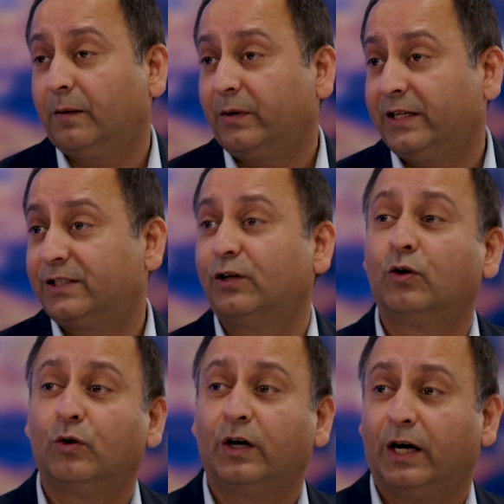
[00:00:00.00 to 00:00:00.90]
it's
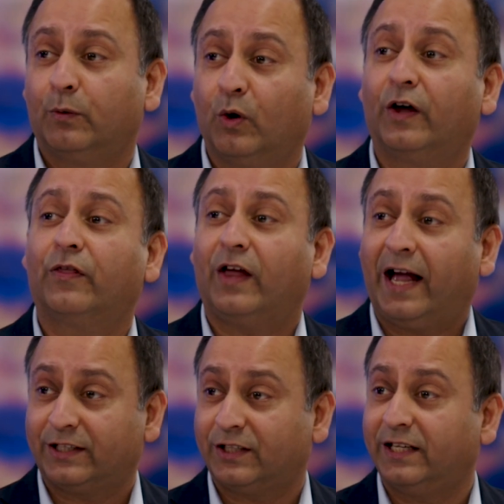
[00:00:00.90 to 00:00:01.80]
still worth
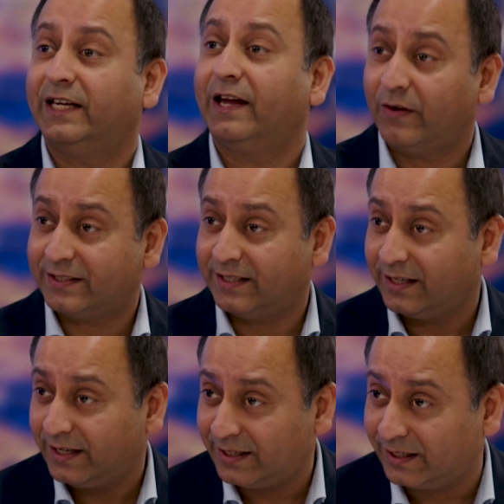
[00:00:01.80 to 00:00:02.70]
actually
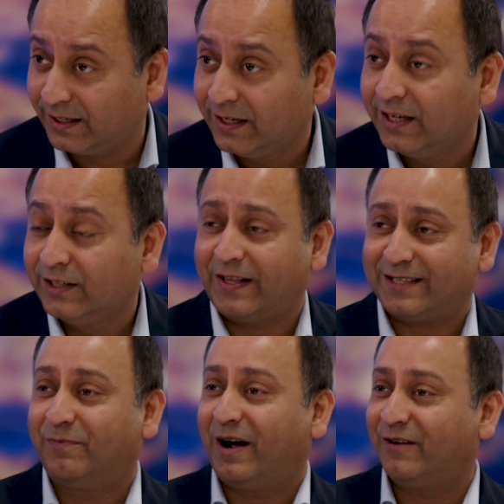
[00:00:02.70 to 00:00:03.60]
investing in. So
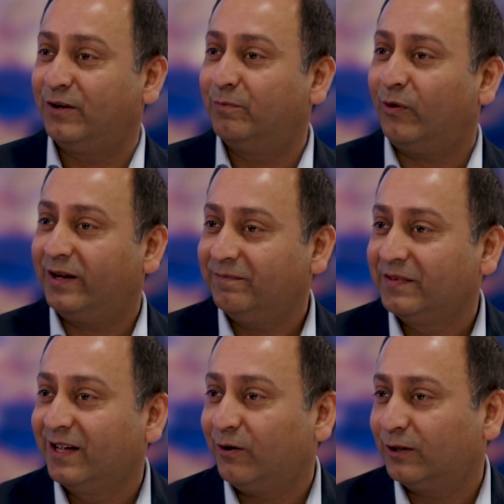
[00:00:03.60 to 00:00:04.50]
that's my viewpoint.
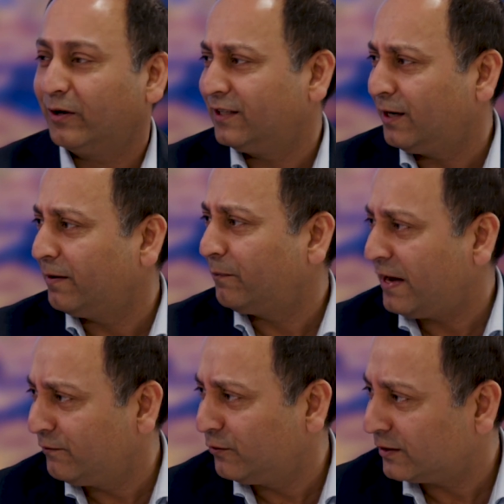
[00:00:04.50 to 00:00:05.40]
Although it's a little bit
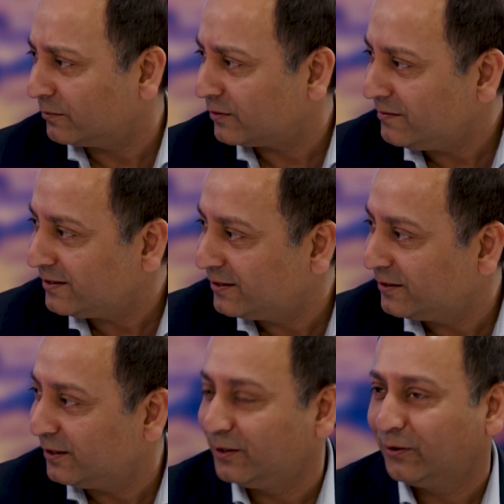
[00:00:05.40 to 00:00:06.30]
painful sometimes, because
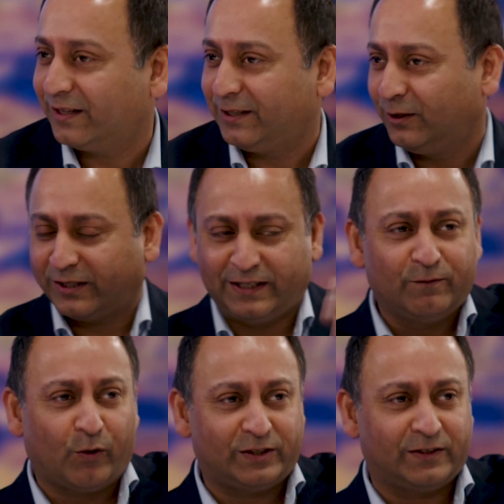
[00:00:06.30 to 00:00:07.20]
you look at the
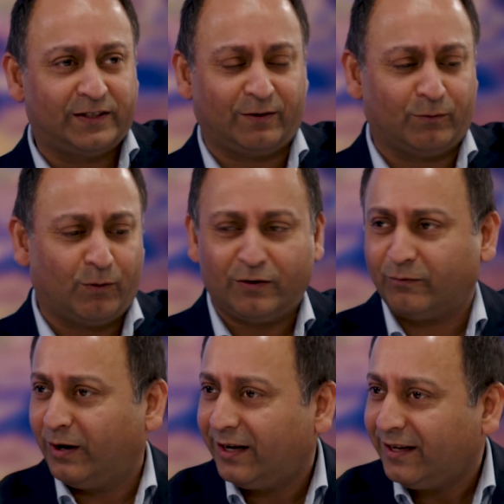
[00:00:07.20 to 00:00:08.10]
invoice and you think, what,
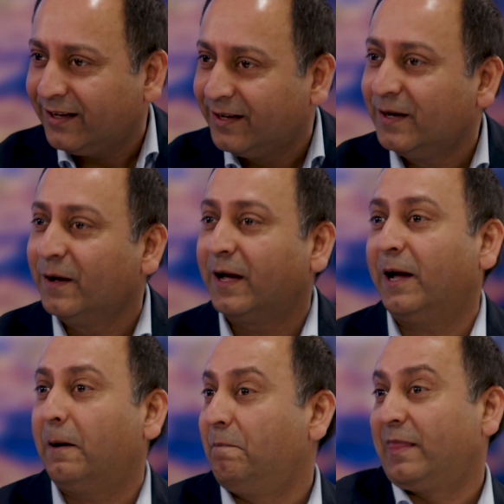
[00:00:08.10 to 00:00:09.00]
really?
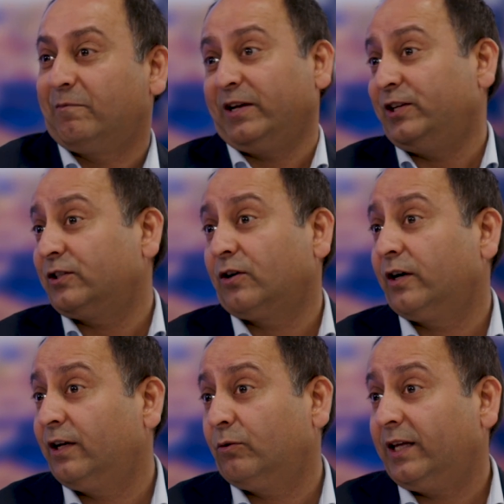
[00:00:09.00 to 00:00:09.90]
But you just got to
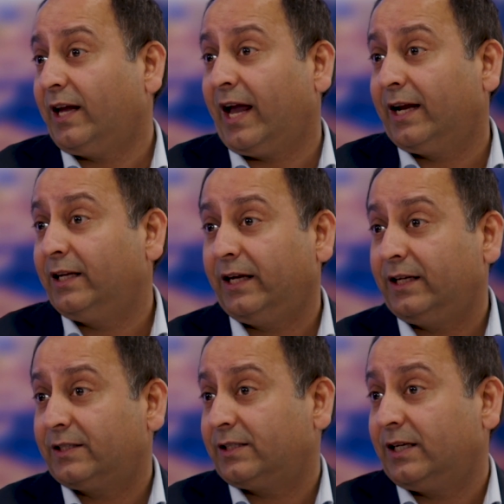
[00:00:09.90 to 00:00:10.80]
deal with it. And
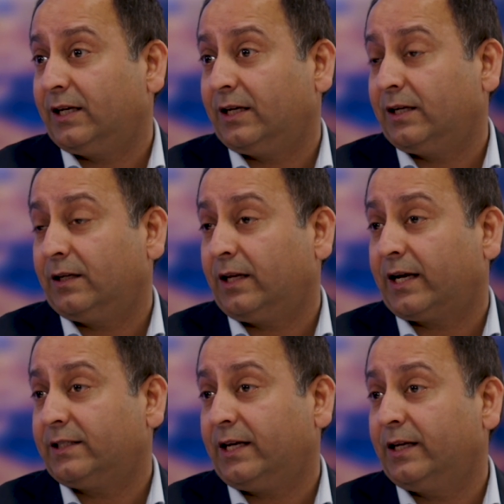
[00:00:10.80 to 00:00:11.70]
it's like I
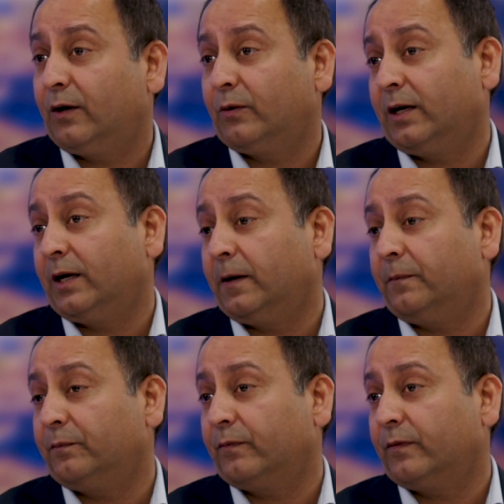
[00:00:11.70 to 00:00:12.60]
say,
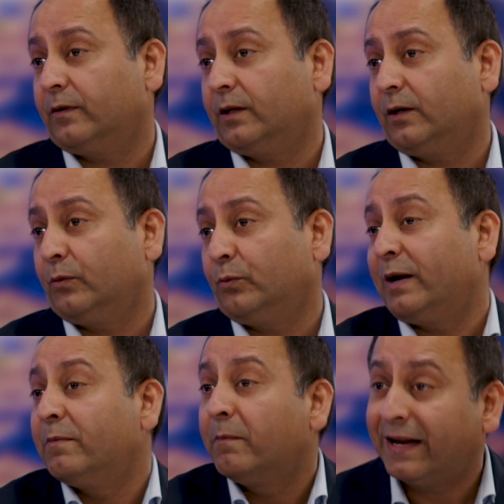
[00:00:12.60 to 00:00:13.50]

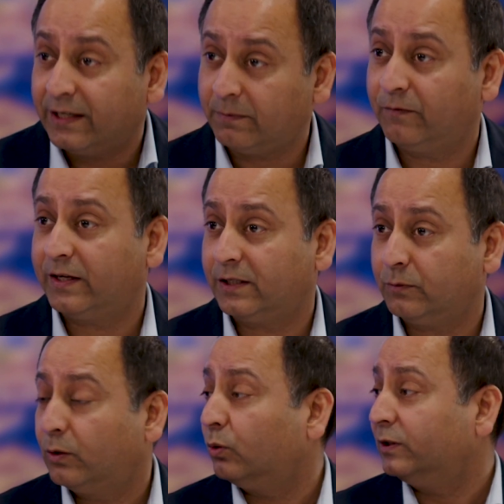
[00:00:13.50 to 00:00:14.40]
we're momentum investors.
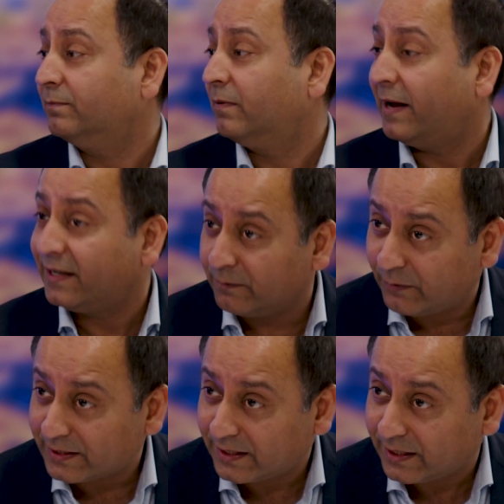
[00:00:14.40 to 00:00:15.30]
We call this momentum
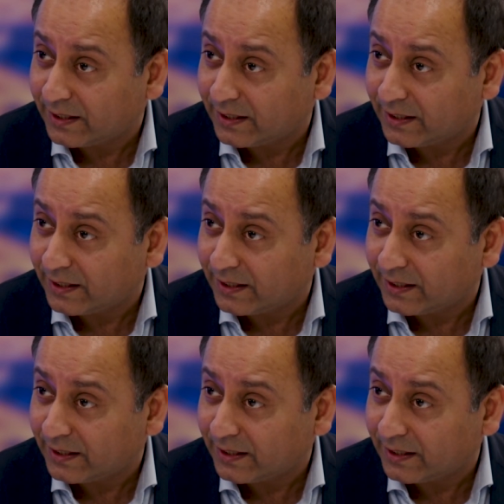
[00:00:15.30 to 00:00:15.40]
investing,